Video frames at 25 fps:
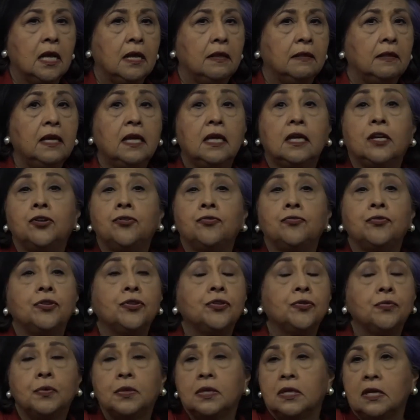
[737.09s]
The
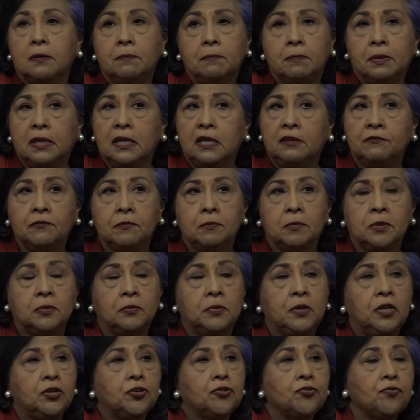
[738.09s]
interest was unbelievable.
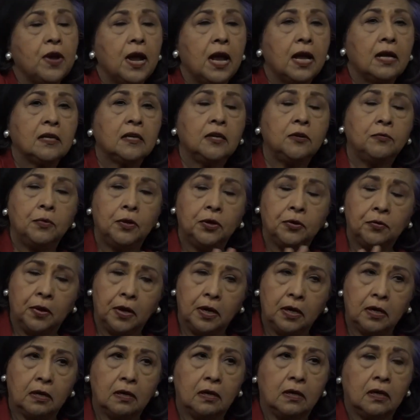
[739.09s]
We attracted, we
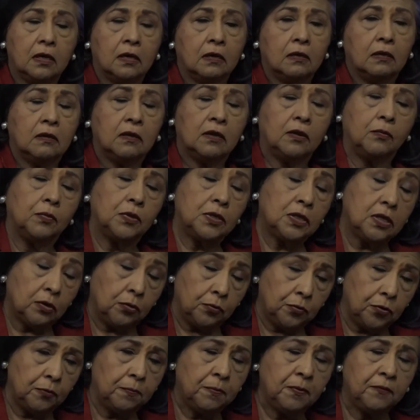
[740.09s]
created, a, uh, there was a
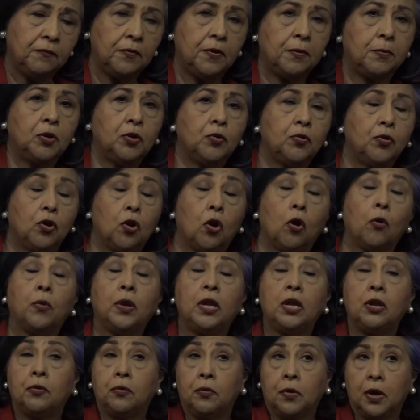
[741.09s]
group of women who had
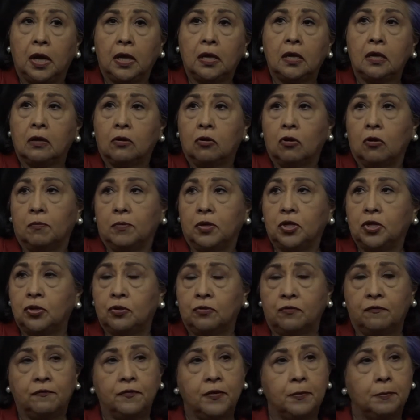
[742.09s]
already created
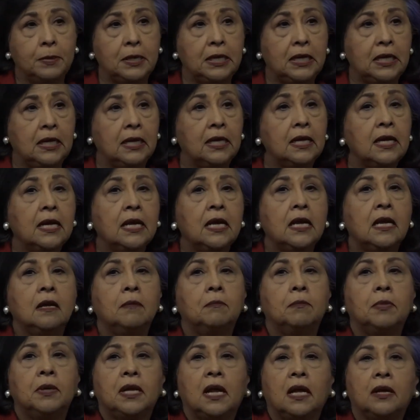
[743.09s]
Comisión Femenil,
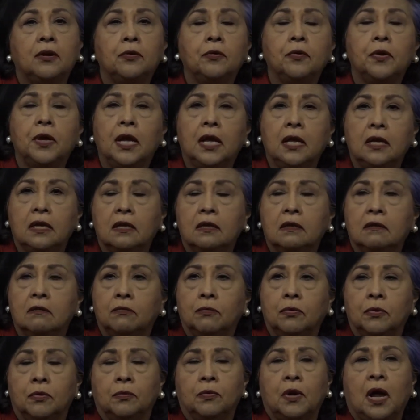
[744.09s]
but I created,
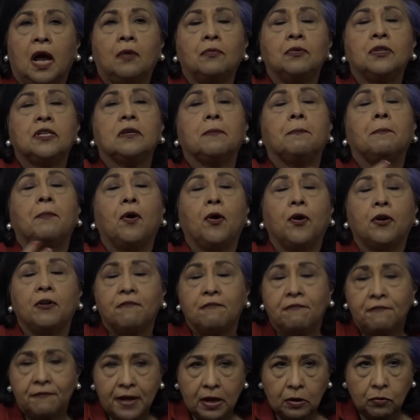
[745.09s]
I was a part
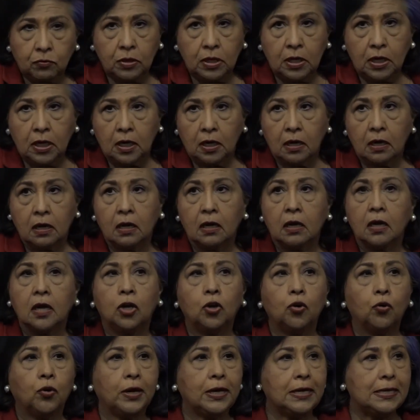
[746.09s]
of founding
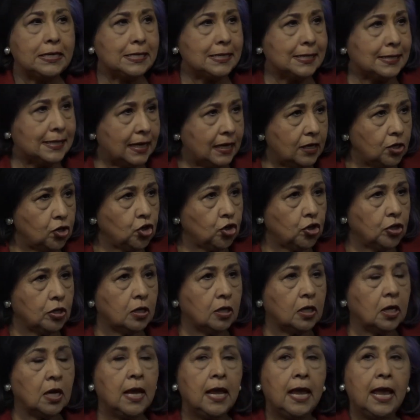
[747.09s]
an organization
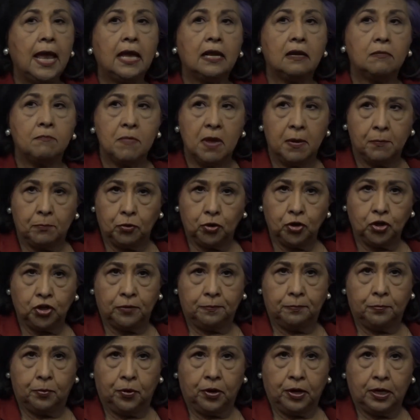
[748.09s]
and a
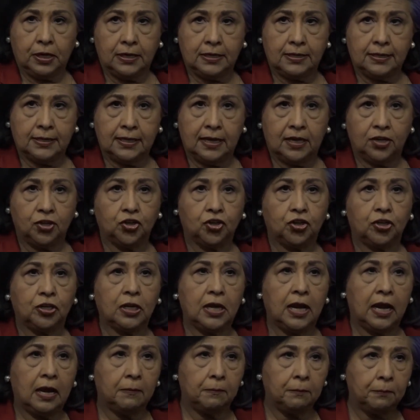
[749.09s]
membership organization
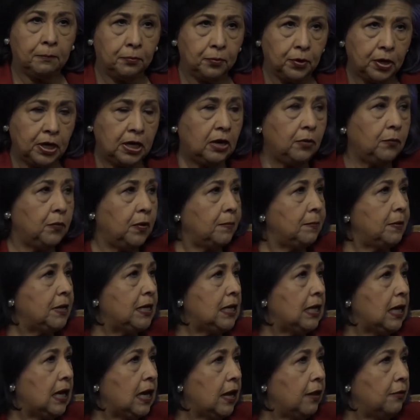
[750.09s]
and bringing women
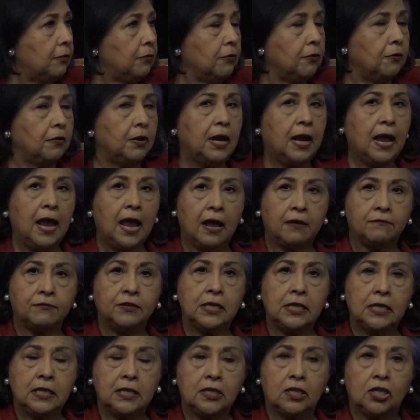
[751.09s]
together and
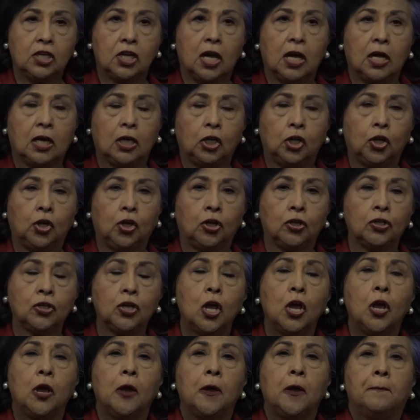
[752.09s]
having these dialogues,
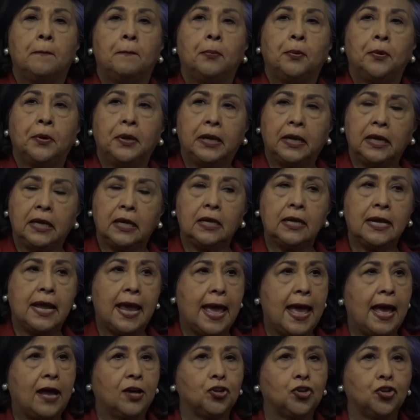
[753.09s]
putting into
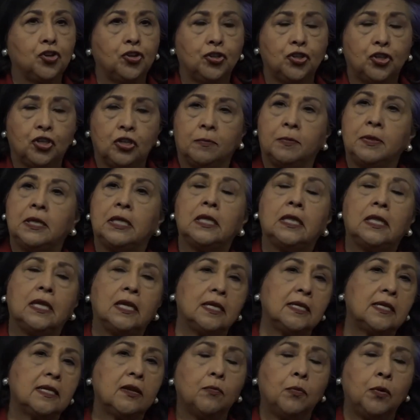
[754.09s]
action some of the
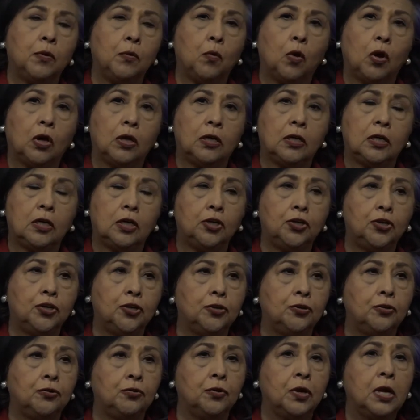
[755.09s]
things that we wanted to
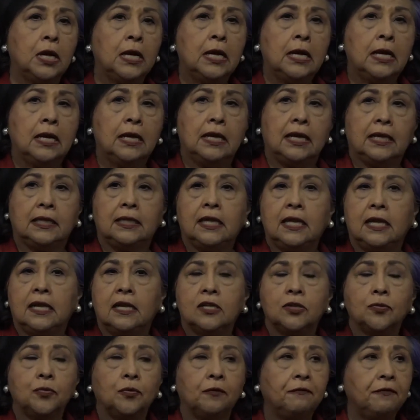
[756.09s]
do.
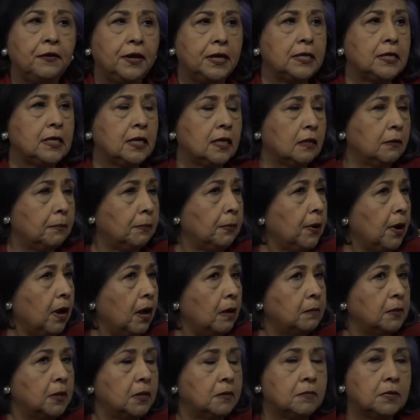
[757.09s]
Latinas were facing the
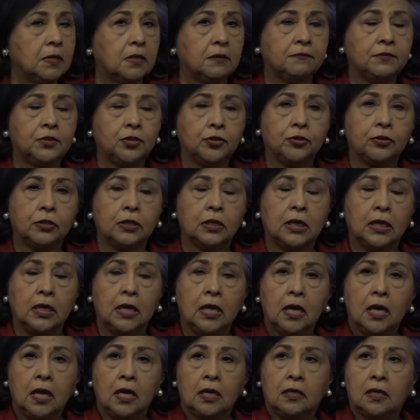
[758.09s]
problems of certainly
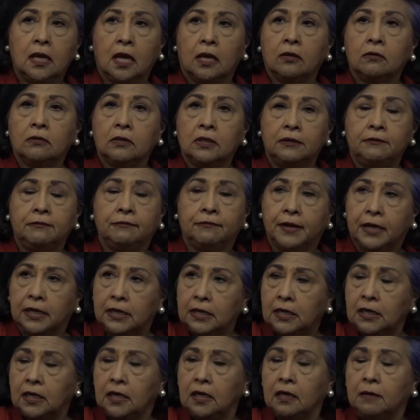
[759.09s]
not only
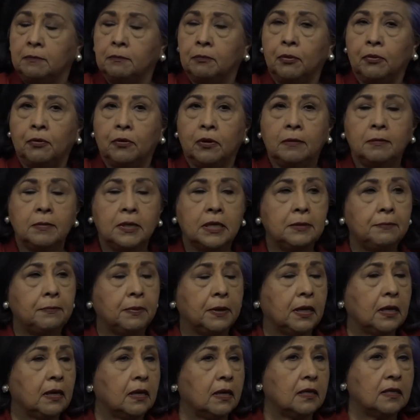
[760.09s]
finding employment
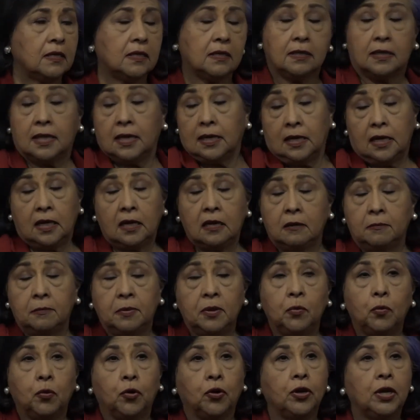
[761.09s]
because they needed to
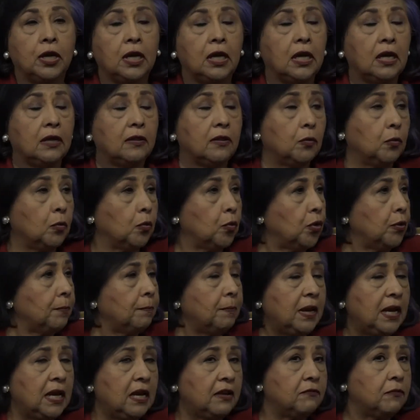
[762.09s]
be working and there were
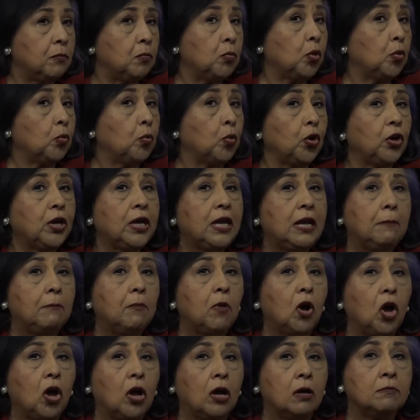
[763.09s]
many of them were working
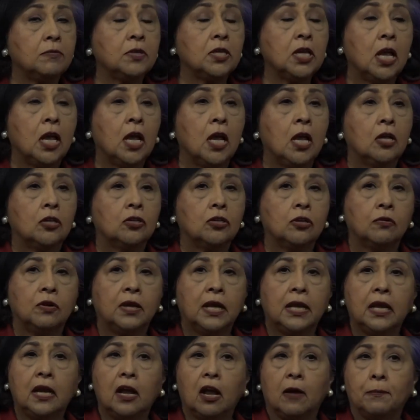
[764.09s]
moms. So
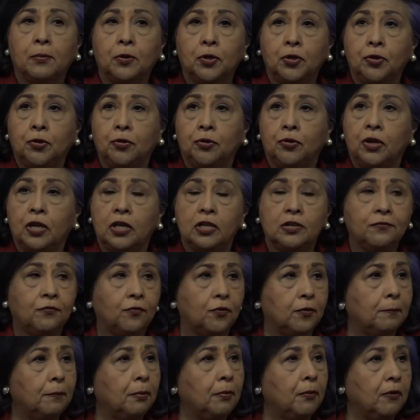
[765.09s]
getting opportunities
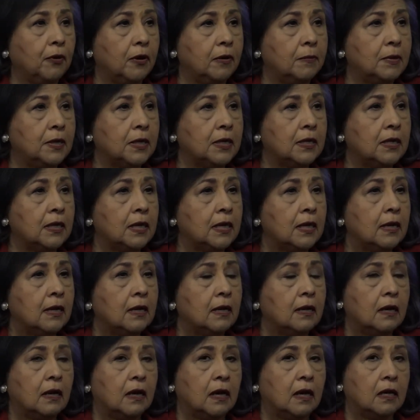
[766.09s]
for employment.
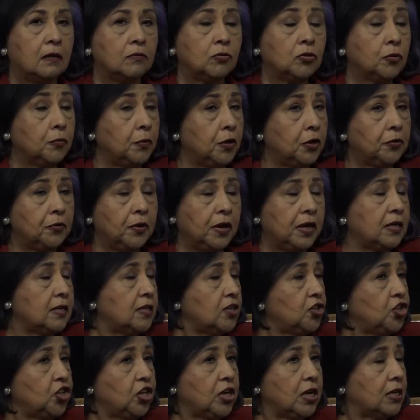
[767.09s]
Uh, so we created
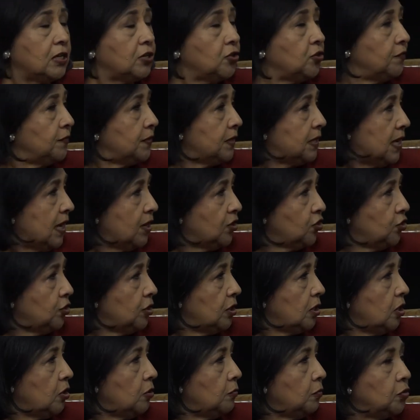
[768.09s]
the Chicano Service Action
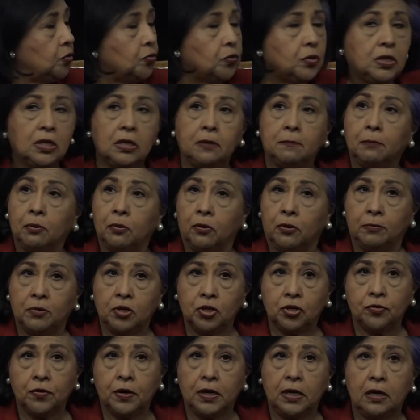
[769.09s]
Center, which was an
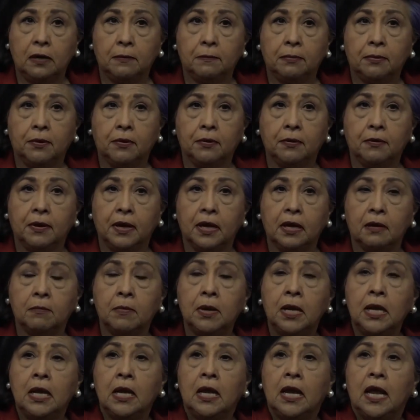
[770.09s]
employment training program.
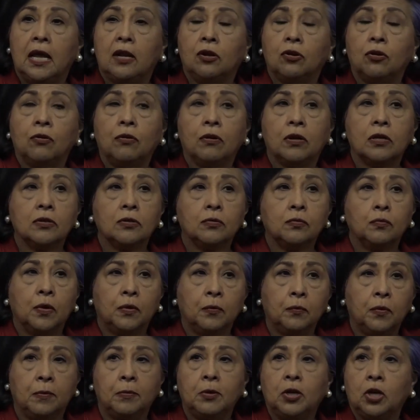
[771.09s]
And of course,
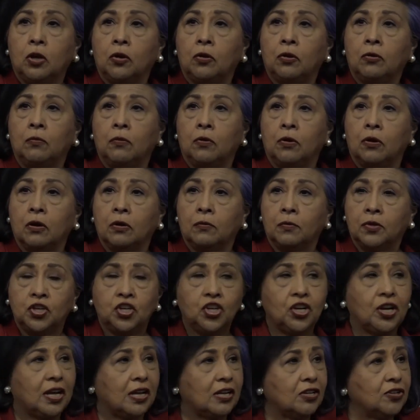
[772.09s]
when women go to work, when
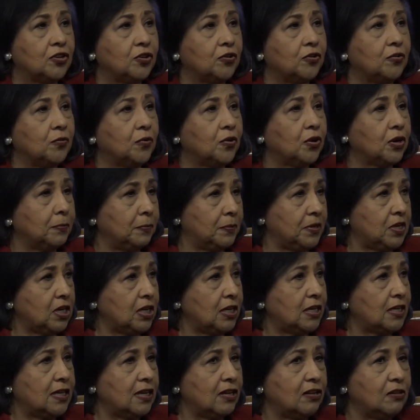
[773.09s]
Chicanos go to work,
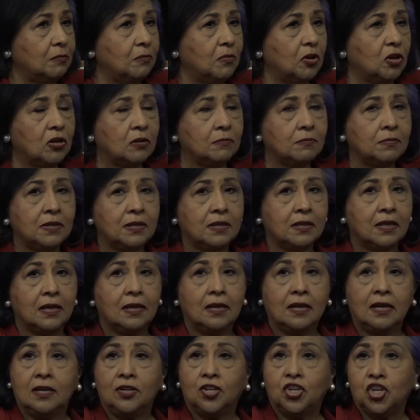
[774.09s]
particularly single moms, they
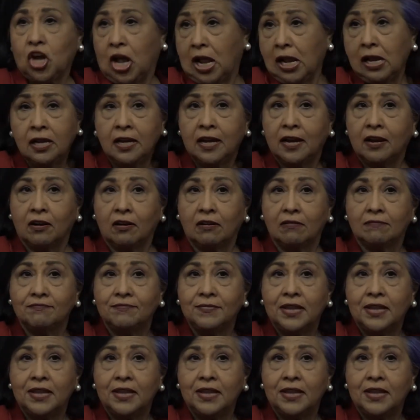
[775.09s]
need childcare.